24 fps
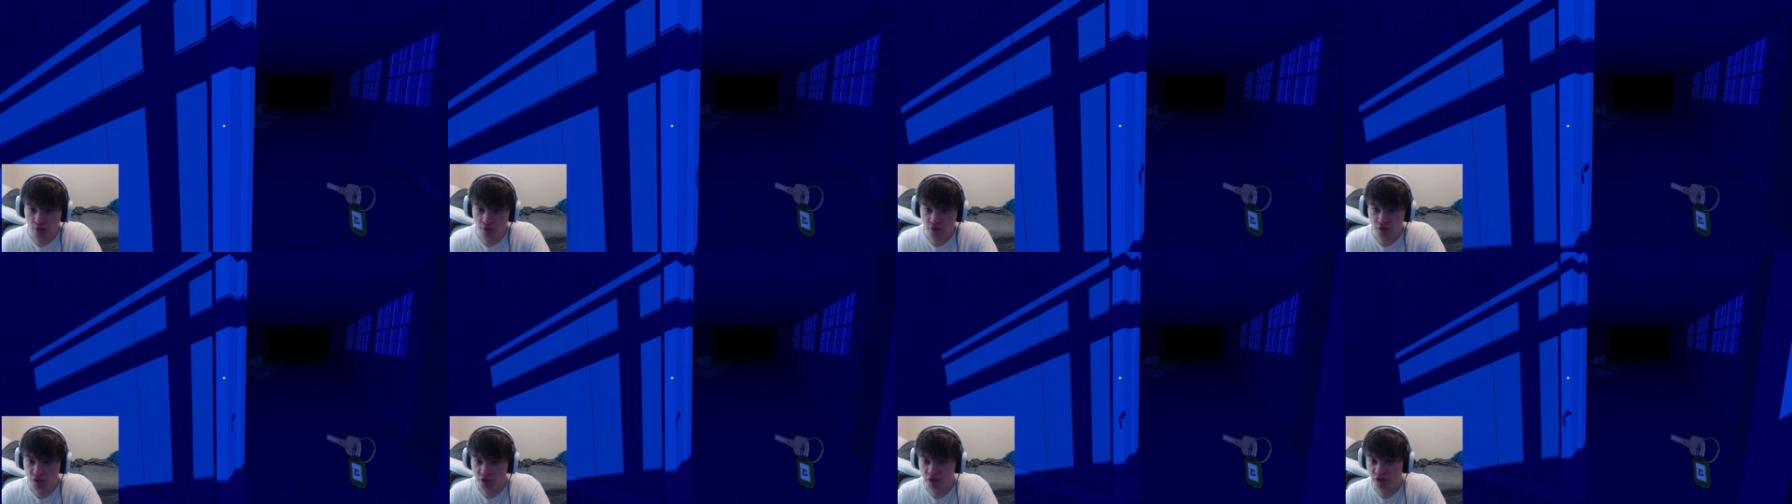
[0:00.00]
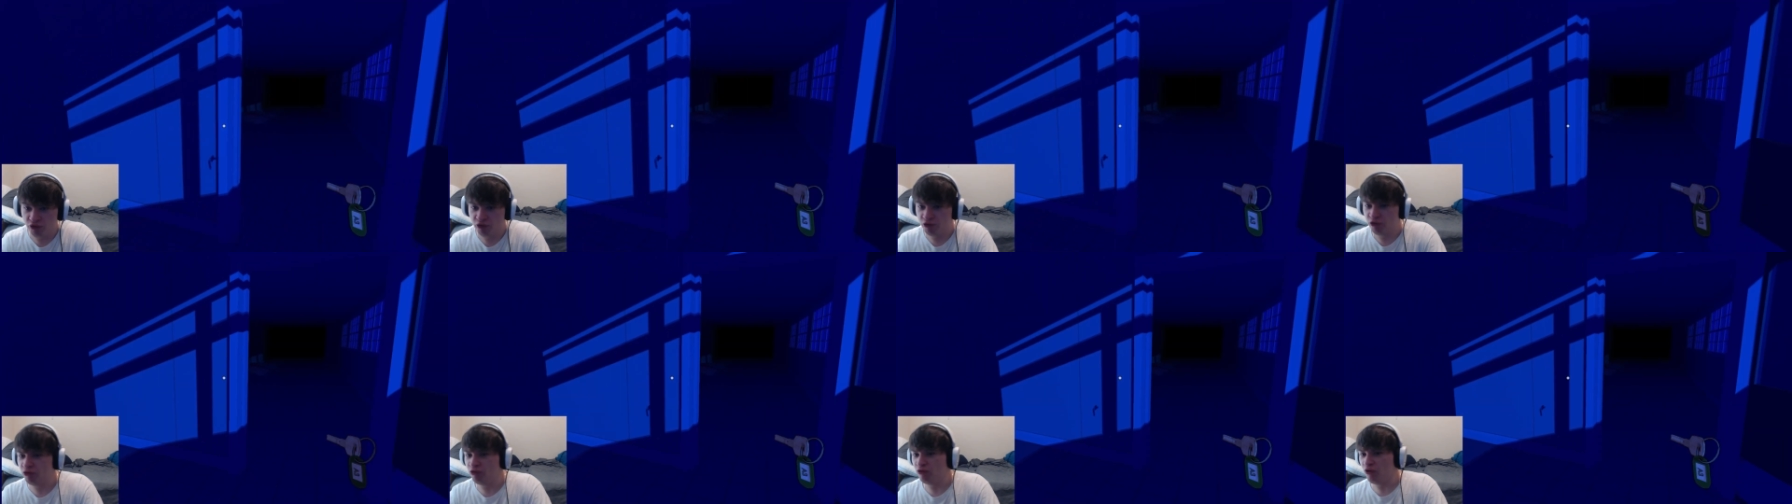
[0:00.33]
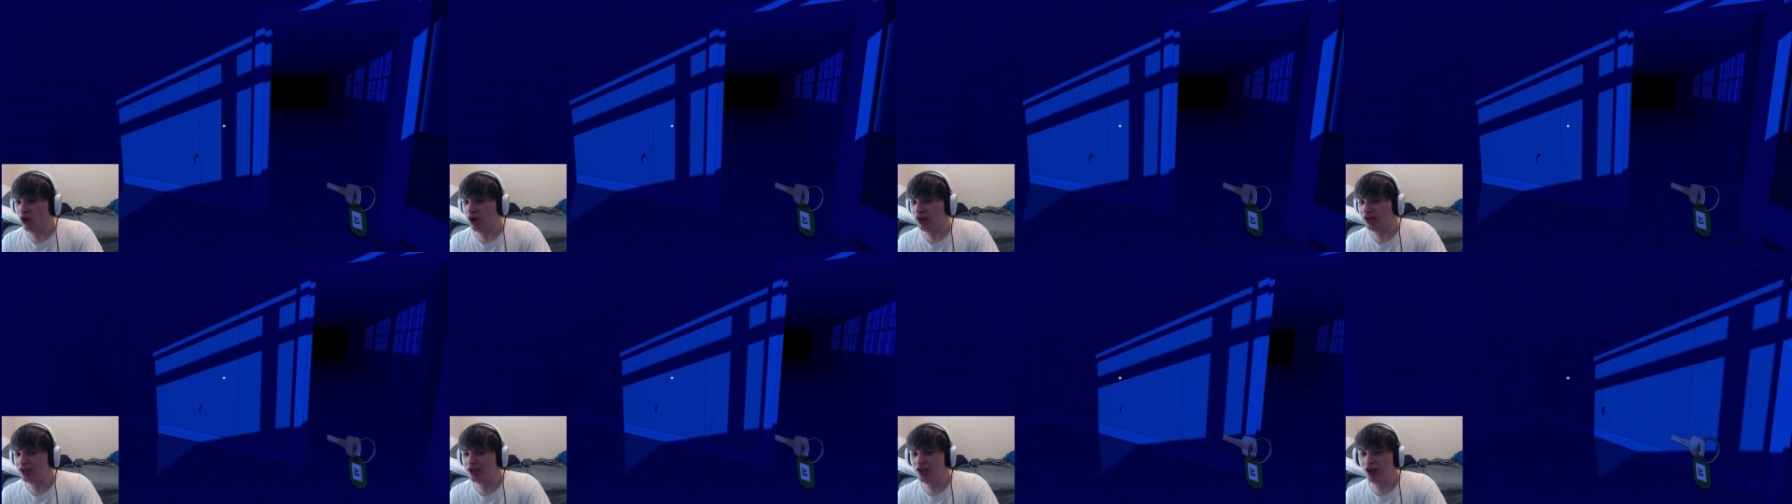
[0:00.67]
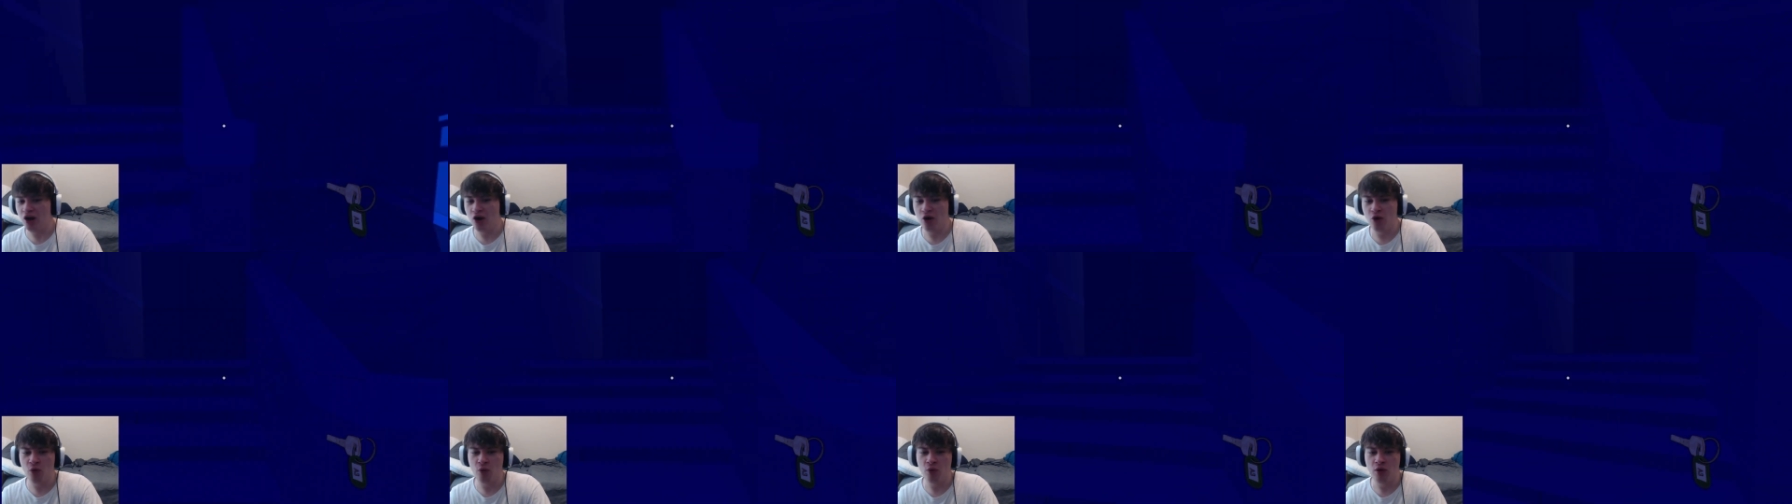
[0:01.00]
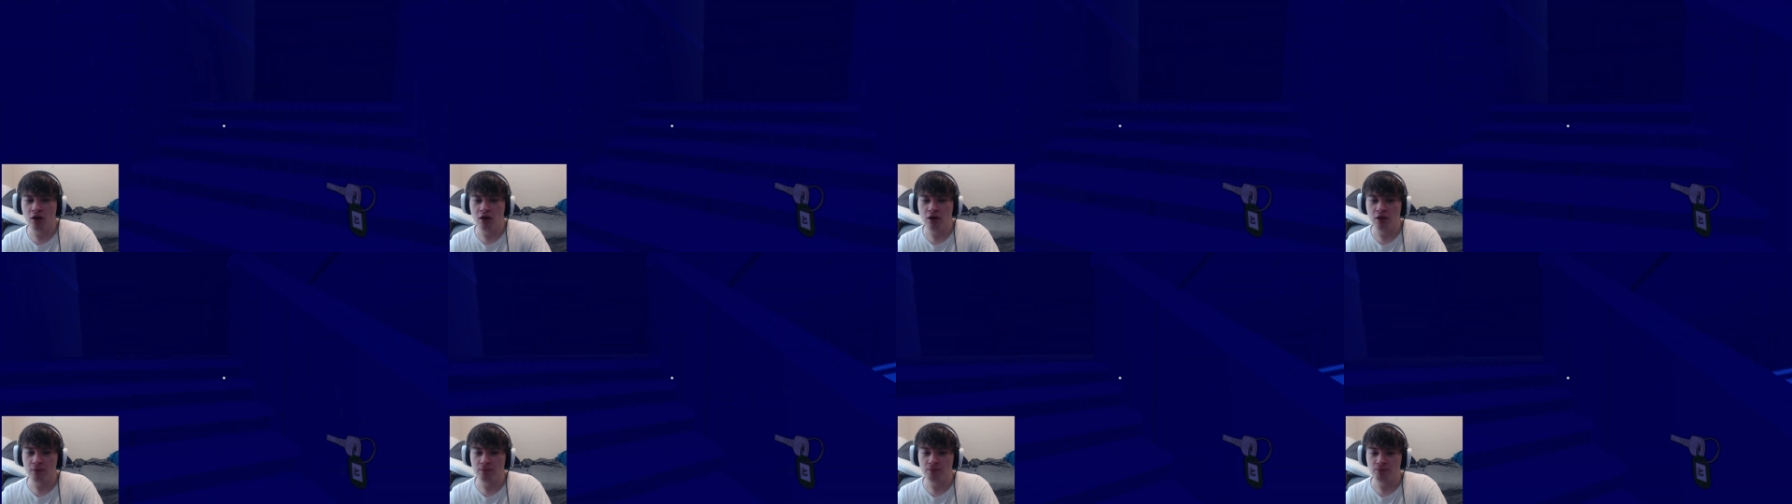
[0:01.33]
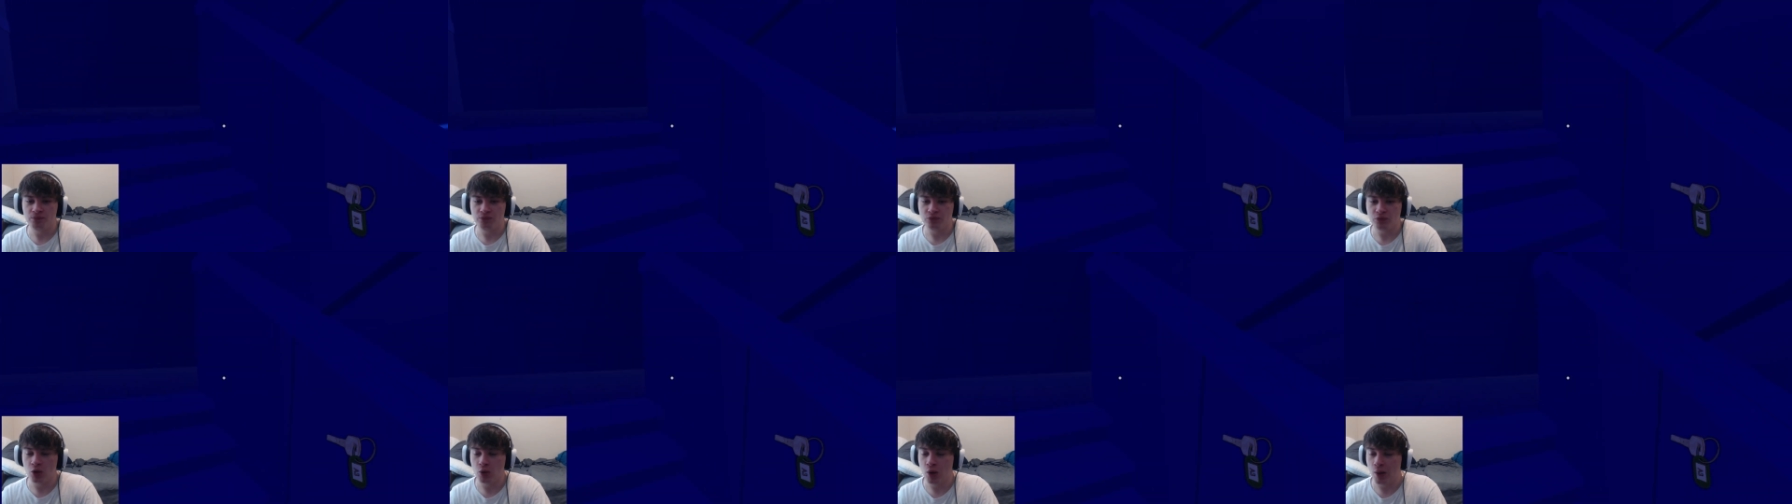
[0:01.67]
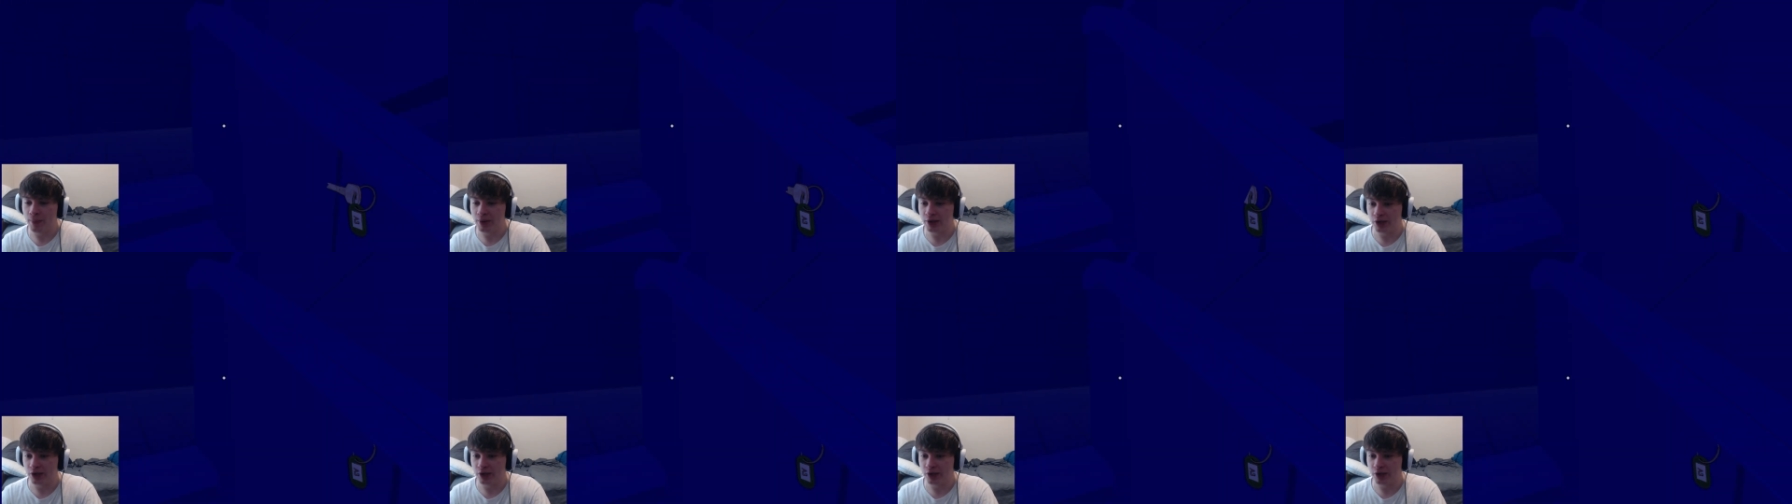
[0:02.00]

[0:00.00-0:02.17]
Fuck no. Oh, I'm